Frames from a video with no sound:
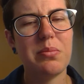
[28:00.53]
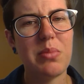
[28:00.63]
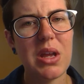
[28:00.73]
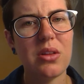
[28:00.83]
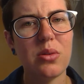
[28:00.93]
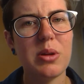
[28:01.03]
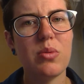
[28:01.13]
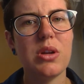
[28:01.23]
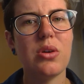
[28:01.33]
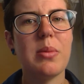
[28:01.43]
pay a little bit
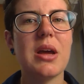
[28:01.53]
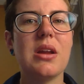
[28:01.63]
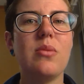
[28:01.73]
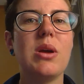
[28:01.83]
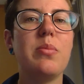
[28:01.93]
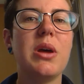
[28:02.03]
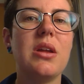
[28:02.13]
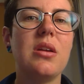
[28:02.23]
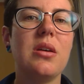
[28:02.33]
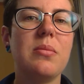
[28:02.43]
when you go back anyway.
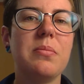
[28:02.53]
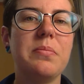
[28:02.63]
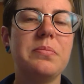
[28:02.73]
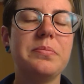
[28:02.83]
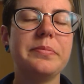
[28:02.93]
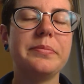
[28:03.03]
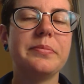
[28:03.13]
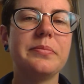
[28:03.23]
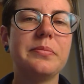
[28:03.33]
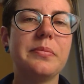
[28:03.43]
But um,
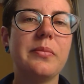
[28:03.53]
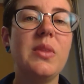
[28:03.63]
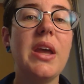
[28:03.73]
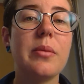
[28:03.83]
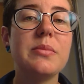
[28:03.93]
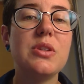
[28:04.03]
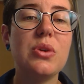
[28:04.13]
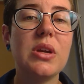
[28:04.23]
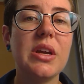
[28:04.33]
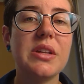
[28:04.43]
yeah, so
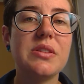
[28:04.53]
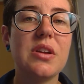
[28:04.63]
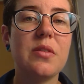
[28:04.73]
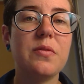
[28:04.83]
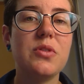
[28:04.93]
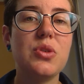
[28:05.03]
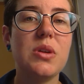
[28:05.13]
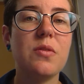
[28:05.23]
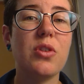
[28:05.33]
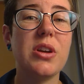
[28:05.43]
you can get stuff
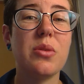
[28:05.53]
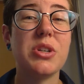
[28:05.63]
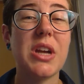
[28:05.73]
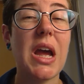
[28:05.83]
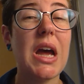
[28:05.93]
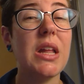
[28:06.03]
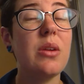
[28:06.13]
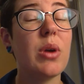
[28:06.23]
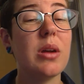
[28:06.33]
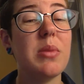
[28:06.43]
duty free here, which I
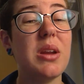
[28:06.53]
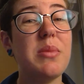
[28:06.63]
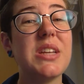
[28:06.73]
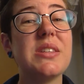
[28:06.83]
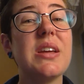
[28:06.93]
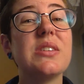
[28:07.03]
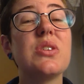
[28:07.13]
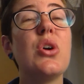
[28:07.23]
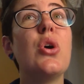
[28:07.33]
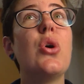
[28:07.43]
highly recommend. It makes
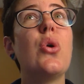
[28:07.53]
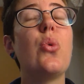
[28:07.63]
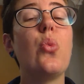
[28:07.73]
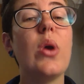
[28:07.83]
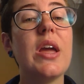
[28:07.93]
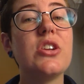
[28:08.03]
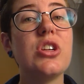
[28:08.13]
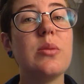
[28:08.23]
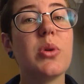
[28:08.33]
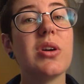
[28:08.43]
things way
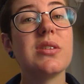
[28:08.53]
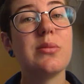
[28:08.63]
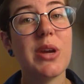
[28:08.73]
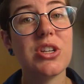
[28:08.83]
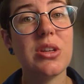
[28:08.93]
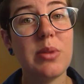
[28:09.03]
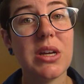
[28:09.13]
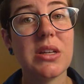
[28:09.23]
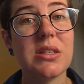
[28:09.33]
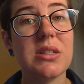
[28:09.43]
cheaper, especially
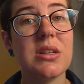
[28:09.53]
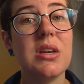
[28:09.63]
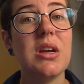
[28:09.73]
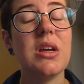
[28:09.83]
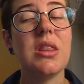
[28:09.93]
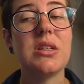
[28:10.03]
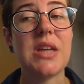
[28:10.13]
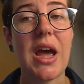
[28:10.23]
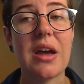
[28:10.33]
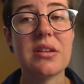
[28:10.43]
because the
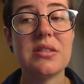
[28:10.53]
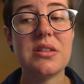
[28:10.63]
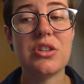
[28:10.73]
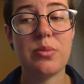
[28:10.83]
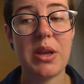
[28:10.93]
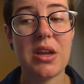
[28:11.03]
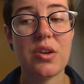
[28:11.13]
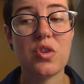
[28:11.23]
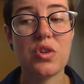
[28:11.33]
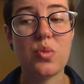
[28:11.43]
tax in
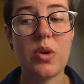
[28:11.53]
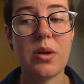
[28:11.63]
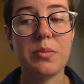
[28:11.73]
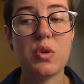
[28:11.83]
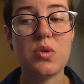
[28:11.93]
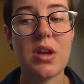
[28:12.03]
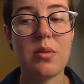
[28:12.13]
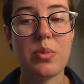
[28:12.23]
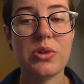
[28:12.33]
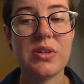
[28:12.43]
Japan just went up to
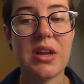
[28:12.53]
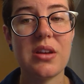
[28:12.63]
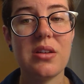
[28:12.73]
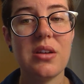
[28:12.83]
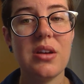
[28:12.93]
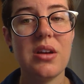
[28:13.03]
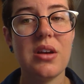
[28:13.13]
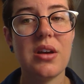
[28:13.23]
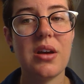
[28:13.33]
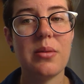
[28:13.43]
10%.
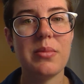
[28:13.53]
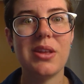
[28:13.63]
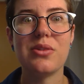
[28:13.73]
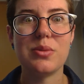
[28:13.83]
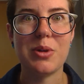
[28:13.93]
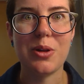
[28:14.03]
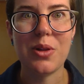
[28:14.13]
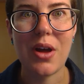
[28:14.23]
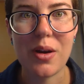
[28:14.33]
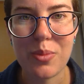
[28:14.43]
Um, and there's been a
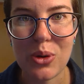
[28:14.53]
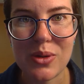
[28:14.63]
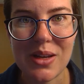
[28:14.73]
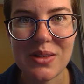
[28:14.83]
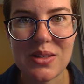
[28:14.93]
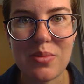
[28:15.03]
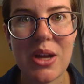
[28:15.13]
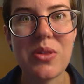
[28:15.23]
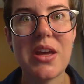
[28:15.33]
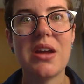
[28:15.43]
lot of protests
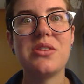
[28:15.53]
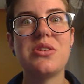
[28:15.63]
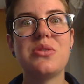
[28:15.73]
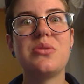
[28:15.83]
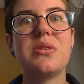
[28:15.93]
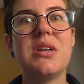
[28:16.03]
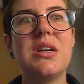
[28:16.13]
about that too.